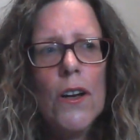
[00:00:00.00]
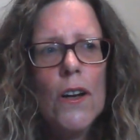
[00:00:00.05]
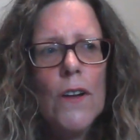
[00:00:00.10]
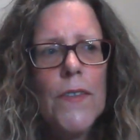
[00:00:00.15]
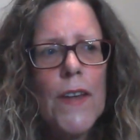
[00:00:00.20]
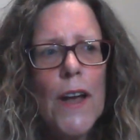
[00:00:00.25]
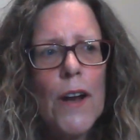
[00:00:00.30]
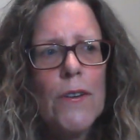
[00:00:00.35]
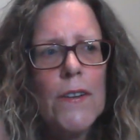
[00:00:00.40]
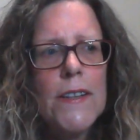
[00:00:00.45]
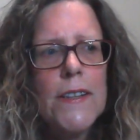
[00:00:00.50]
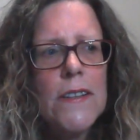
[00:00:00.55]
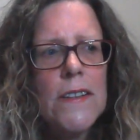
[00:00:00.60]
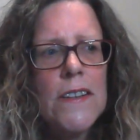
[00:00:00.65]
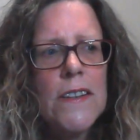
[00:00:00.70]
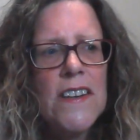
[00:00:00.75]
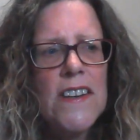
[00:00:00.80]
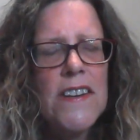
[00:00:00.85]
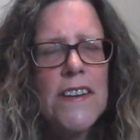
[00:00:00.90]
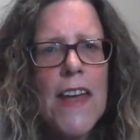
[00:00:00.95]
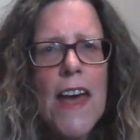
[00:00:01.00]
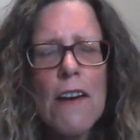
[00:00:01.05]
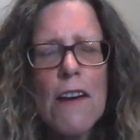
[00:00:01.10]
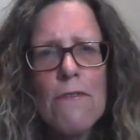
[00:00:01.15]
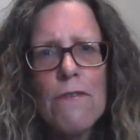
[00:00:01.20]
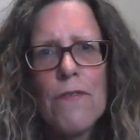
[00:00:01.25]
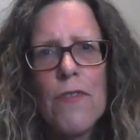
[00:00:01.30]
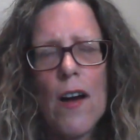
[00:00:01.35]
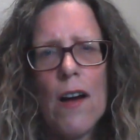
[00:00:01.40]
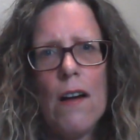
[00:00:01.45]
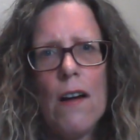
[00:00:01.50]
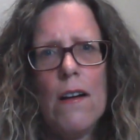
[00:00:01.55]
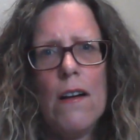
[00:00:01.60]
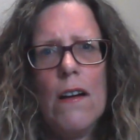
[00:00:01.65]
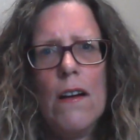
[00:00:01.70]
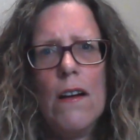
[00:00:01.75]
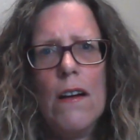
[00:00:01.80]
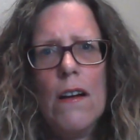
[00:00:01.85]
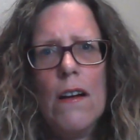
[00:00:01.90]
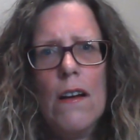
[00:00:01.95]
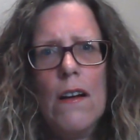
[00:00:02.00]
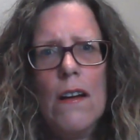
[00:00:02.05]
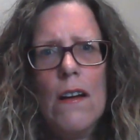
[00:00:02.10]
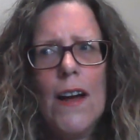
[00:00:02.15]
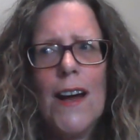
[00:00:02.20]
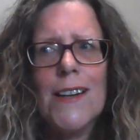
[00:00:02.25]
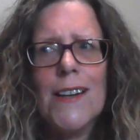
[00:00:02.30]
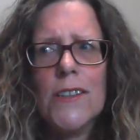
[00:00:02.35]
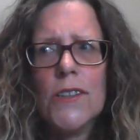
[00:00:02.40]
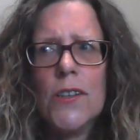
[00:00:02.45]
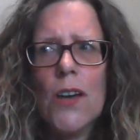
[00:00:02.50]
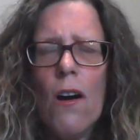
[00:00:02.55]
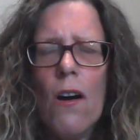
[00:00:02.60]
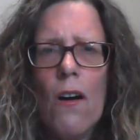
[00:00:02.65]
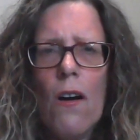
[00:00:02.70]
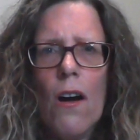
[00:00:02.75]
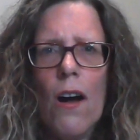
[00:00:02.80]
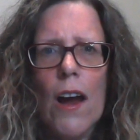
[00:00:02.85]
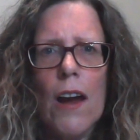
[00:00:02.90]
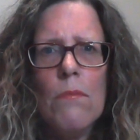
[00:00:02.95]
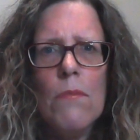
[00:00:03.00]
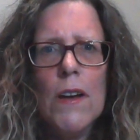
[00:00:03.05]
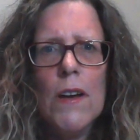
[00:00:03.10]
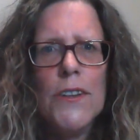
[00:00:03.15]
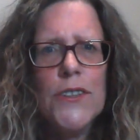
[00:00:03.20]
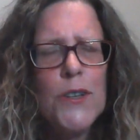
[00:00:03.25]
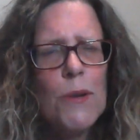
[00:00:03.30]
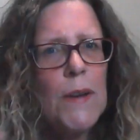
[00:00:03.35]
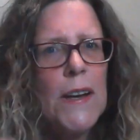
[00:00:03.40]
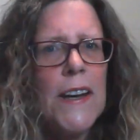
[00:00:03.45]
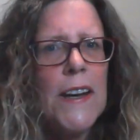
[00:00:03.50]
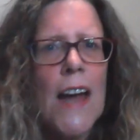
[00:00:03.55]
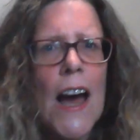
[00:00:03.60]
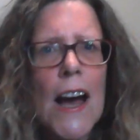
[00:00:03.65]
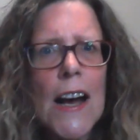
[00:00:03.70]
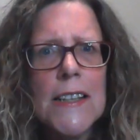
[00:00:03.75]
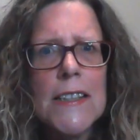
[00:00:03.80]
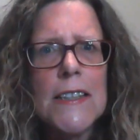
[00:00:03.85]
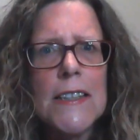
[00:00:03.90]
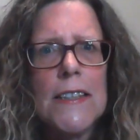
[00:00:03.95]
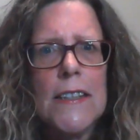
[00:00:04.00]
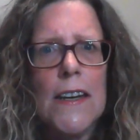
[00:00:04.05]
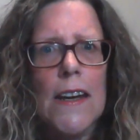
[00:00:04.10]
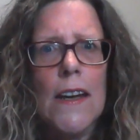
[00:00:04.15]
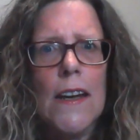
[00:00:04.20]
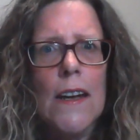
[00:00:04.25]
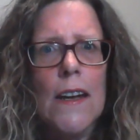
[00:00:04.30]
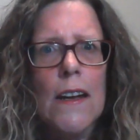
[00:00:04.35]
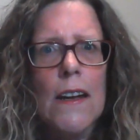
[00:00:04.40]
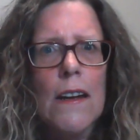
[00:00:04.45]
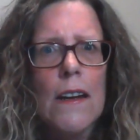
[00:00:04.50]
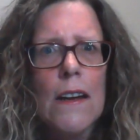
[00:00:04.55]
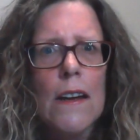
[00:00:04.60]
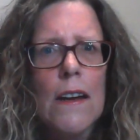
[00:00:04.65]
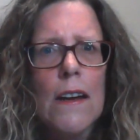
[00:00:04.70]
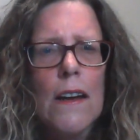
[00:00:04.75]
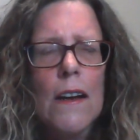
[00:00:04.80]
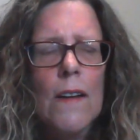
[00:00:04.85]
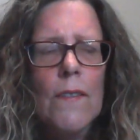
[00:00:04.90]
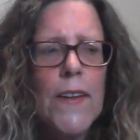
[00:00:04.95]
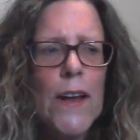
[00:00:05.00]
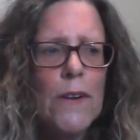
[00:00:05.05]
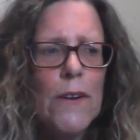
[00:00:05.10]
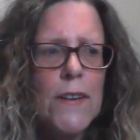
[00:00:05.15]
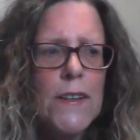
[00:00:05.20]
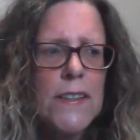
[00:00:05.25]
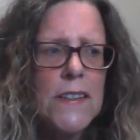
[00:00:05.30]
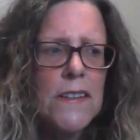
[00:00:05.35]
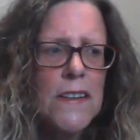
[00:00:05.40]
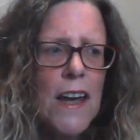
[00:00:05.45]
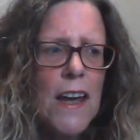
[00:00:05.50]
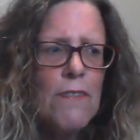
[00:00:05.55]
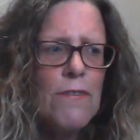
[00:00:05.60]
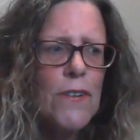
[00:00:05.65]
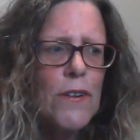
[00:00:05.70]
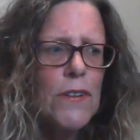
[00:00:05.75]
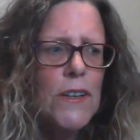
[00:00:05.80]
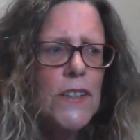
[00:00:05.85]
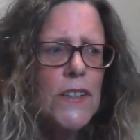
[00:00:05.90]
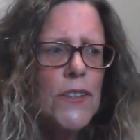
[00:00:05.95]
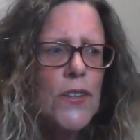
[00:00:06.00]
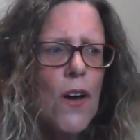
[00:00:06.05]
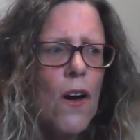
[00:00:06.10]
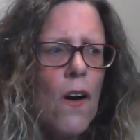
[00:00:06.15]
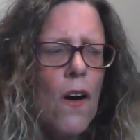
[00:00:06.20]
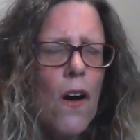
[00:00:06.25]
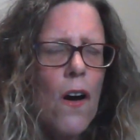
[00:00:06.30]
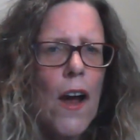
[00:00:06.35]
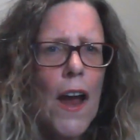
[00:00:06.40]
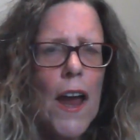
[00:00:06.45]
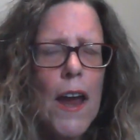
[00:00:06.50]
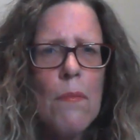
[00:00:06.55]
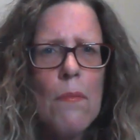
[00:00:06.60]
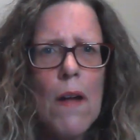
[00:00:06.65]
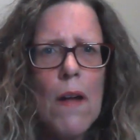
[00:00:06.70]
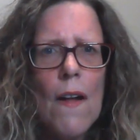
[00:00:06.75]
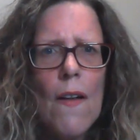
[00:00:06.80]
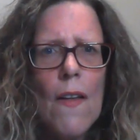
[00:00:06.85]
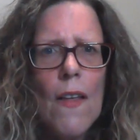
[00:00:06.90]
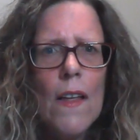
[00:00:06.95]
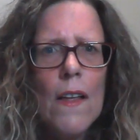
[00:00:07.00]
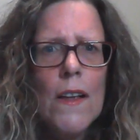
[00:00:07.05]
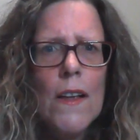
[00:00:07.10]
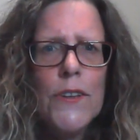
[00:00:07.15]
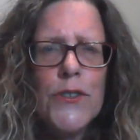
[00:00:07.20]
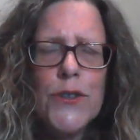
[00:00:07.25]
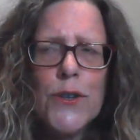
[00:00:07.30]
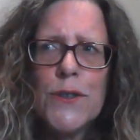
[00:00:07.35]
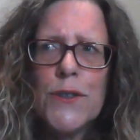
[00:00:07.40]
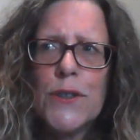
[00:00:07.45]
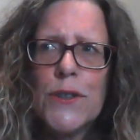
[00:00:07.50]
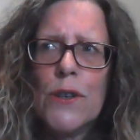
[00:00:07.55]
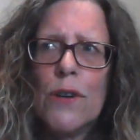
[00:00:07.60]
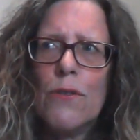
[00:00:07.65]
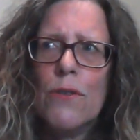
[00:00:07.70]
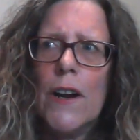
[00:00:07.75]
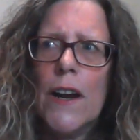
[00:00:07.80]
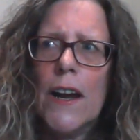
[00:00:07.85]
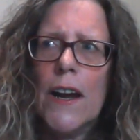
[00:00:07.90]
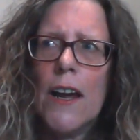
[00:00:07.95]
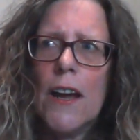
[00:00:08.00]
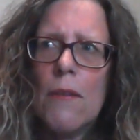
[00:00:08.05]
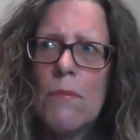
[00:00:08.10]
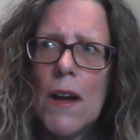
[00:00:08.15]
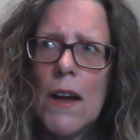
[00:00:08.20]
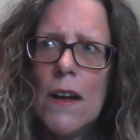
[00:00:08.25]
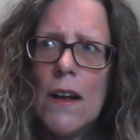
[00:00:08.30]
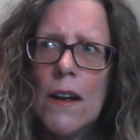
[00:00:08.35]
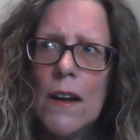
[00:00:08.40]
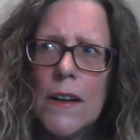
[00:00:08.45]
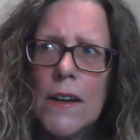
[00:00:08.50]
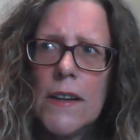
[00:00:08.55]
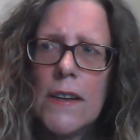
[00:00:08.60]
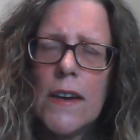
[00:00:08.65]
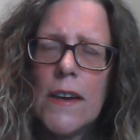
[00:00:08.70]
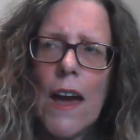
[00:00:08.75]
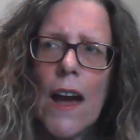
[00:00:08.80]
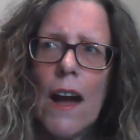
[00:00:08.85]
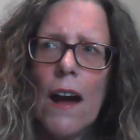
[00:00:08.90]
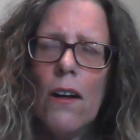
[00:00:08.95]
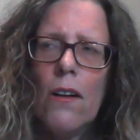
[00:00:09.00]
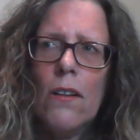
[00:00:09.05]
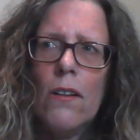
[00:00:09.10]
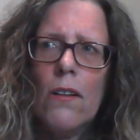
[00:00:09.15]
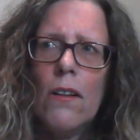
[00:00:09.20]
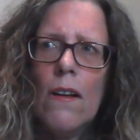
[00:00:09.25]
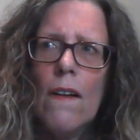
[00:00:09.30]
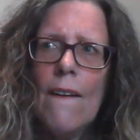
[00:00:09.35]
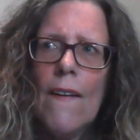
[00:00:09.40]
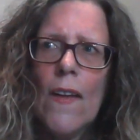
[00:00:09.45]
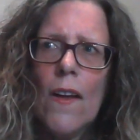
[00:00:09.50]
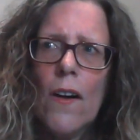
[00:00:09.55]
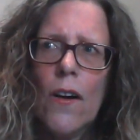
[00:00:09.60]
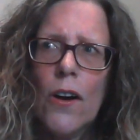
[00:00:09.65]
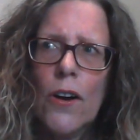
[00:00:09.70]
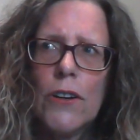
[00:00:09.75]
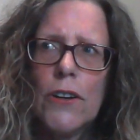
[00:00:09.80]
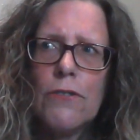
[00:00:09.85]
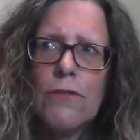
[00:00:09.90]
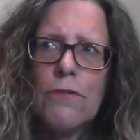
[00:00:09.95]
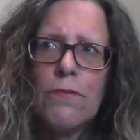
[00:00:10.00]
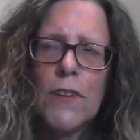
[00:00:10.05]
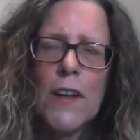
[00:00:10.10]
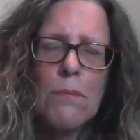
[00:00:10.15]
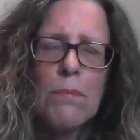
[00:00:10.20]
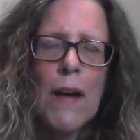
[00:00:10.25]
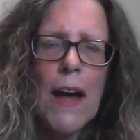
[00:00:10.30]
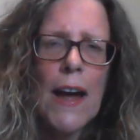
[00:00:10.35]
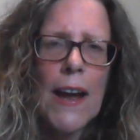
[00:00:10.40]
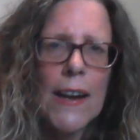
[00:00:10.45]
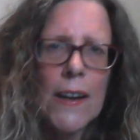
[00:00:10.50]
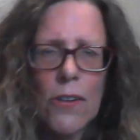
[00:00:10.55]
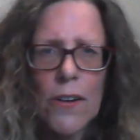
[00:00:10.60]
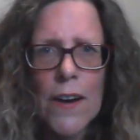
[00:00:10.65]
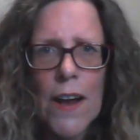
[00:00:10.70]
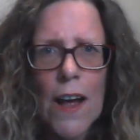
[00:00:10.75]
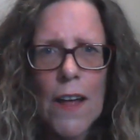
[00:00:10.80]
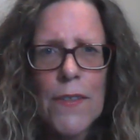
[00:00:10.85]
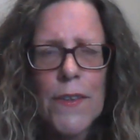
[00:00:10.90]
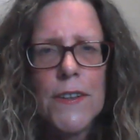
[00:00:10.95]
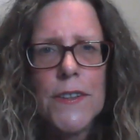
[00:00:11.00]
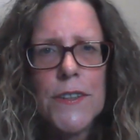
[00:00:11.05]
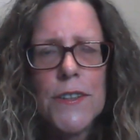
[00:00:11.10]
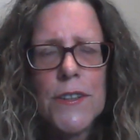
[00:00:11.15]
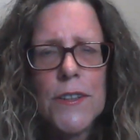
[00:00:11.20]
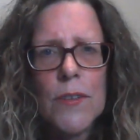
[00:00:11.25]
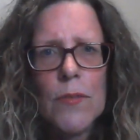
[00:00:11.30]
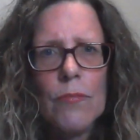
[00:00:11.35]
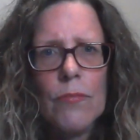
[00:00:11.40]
There is never a time to be nasty. There is never a time to scream, yell, or inflict pain on others.